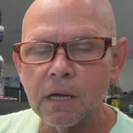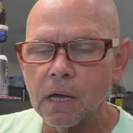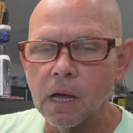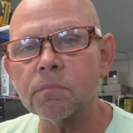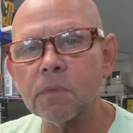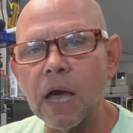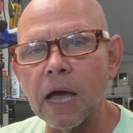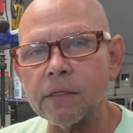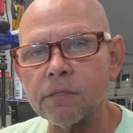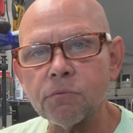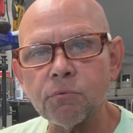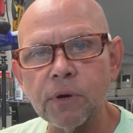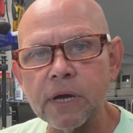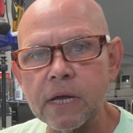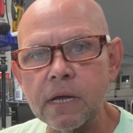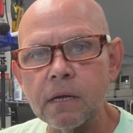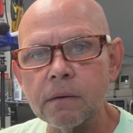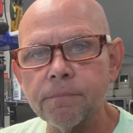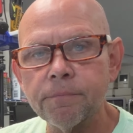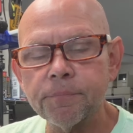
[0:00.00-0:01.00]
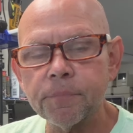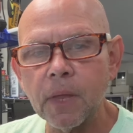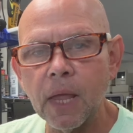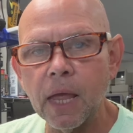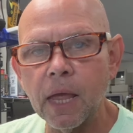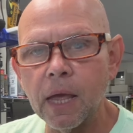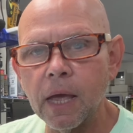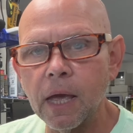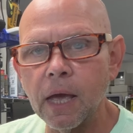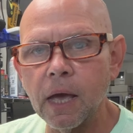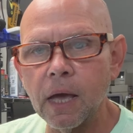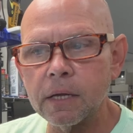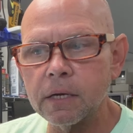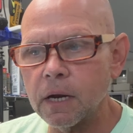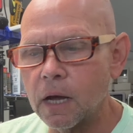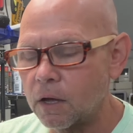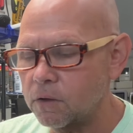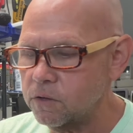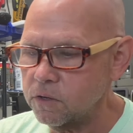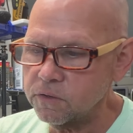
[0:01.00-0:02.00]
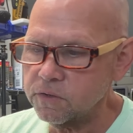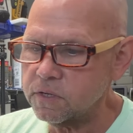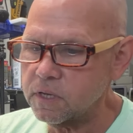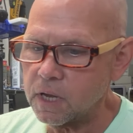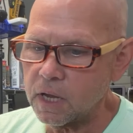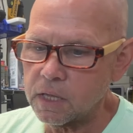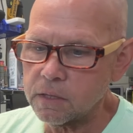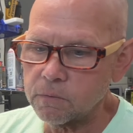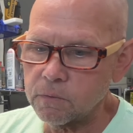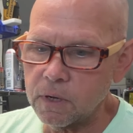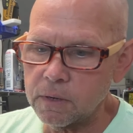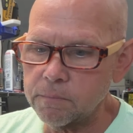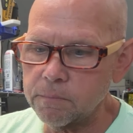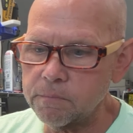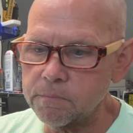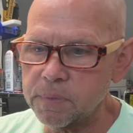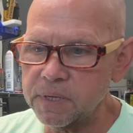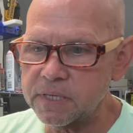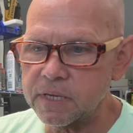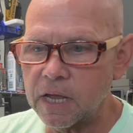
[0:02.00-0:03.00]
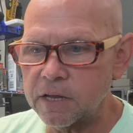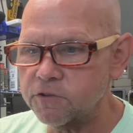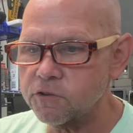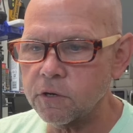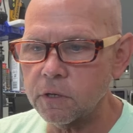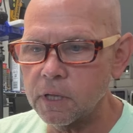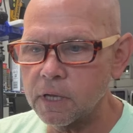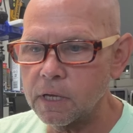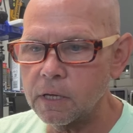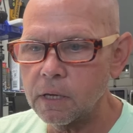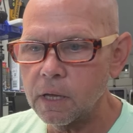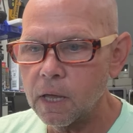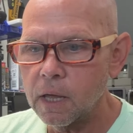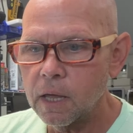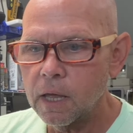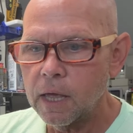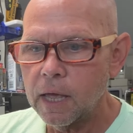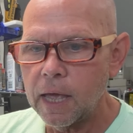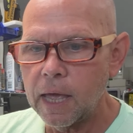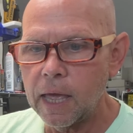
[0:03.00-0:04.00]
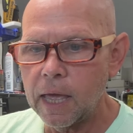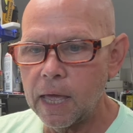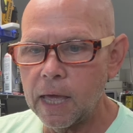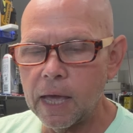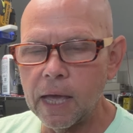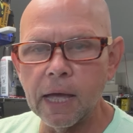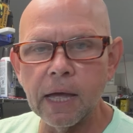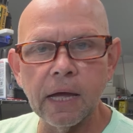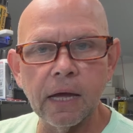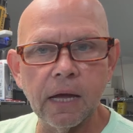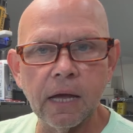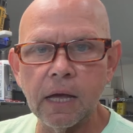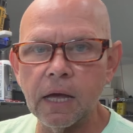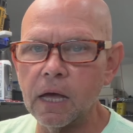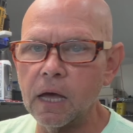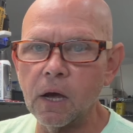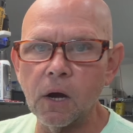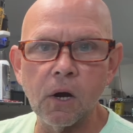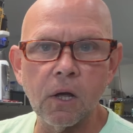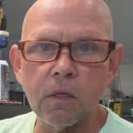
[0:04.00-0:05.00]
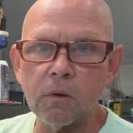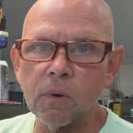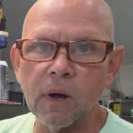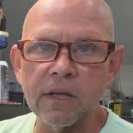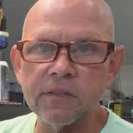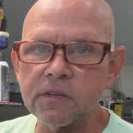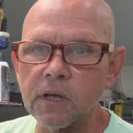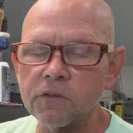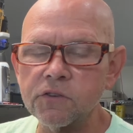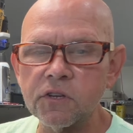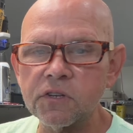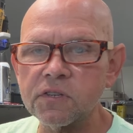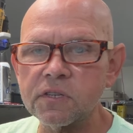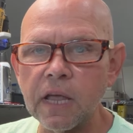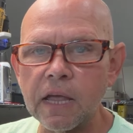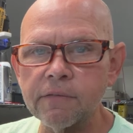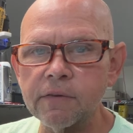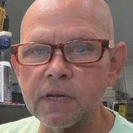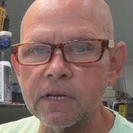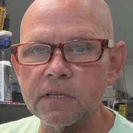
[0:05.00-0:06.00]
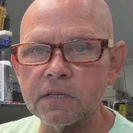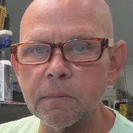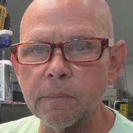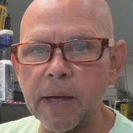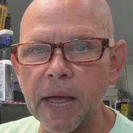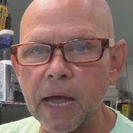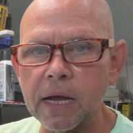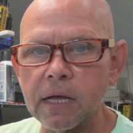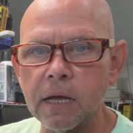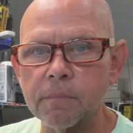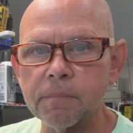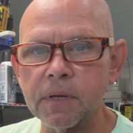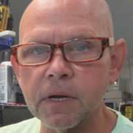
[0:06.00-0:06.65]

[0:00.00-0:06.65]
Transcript: Got 3, and I'll use the other one potentially, and otherwise I'll just save it as a backup.